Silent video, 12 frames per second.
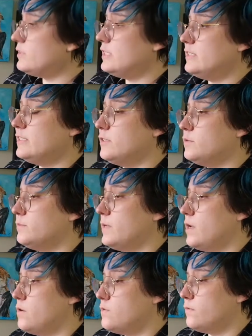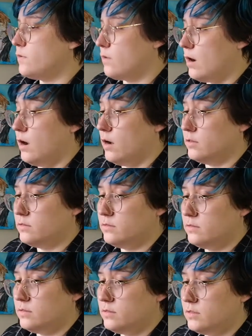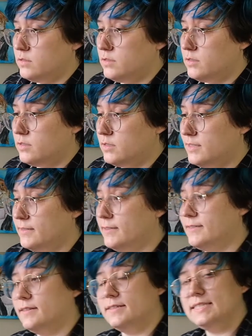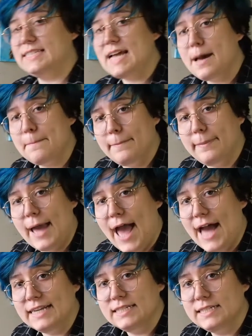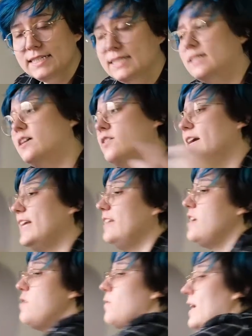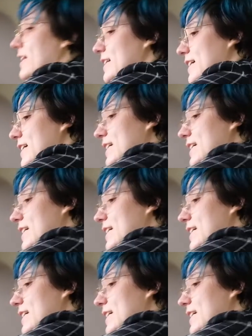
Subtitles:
So overall, it's not bad. Okay, you know what?